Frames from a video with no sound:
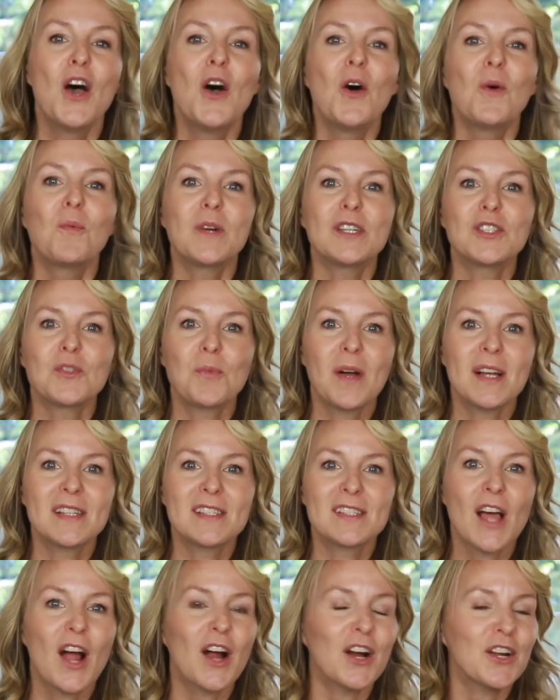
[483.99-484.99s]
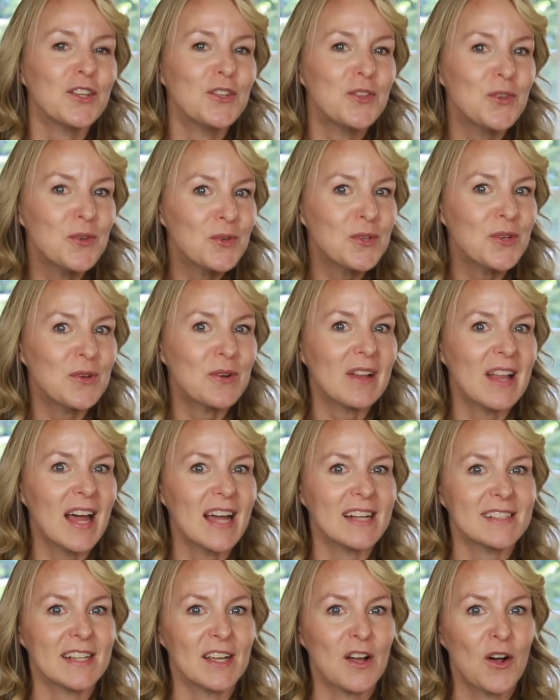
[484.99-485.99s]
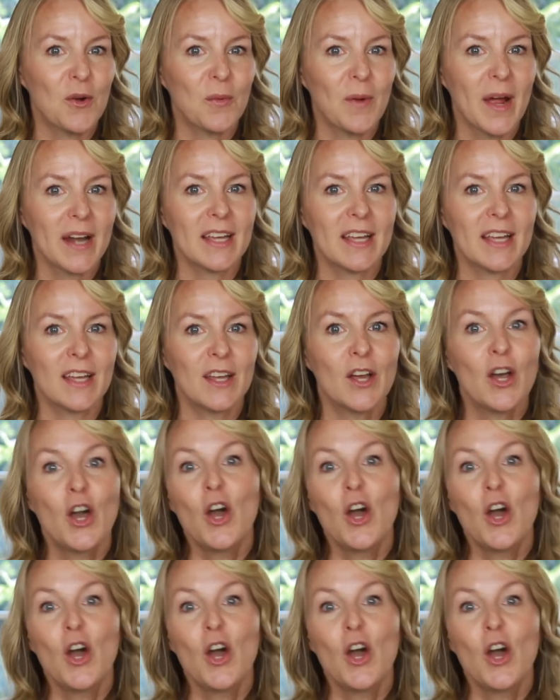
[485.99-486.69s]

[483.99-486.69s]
Which ones are you utilizing already?